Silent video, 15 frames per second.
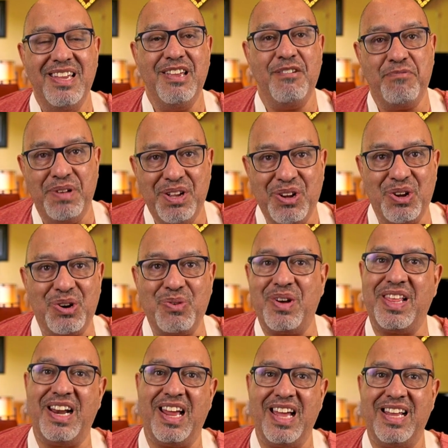If we go to
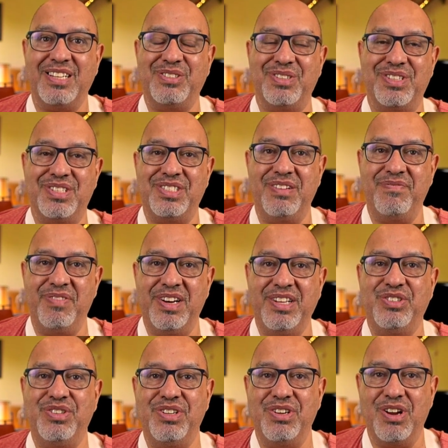Guadalajara to the symphony,
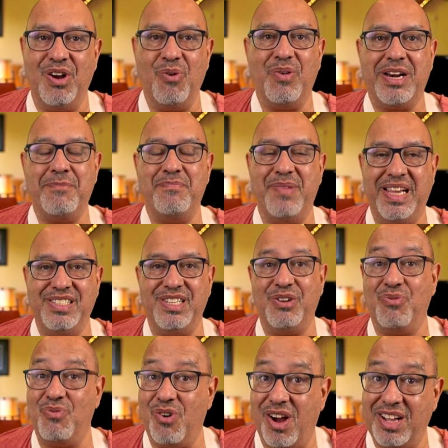do you know what
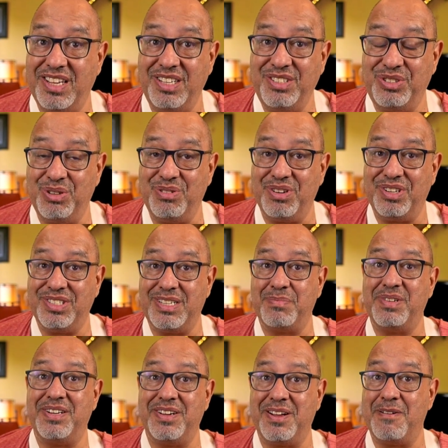amazing walking tours I'm
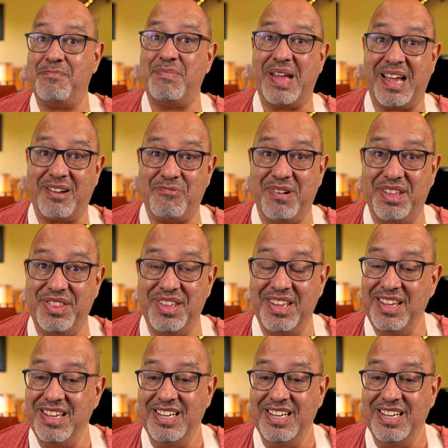going to come back with?